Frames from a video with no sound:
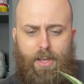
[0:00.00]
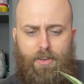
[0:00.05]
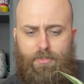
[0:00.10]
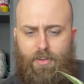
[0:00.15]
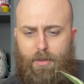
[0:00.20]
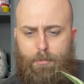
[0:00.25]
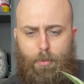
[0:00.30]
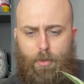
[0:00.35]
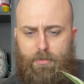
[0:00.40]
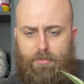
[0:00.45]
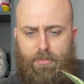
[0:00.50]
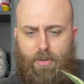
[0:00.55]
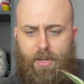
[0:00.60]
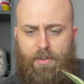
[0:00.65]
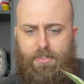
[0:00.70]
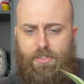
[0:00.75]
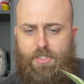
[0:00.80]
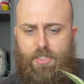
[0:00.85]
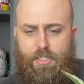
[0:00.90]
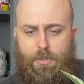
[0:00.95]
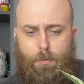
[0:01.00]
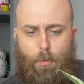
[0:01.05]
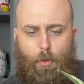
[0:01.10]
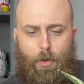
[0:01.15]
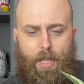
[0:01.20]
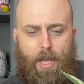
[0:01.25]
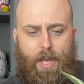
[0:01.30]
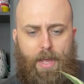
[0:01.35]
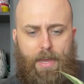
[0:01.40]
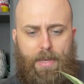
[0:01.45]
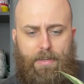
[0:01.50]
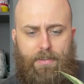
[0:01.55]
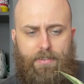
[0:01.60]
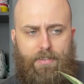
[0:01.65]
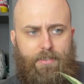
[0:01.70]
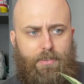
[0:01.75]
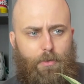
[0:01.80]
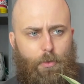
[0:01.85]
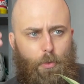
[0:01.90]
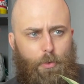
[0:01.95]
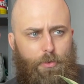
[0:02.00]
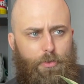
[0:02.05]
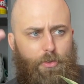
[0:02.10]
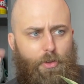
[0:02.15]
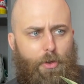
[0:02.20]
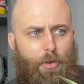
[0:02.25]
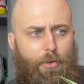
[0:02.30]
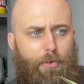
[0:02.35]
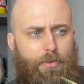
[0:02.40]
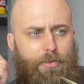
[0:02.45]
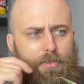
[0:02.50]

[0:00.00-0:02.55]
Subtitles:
5.5 and 6.8 or so.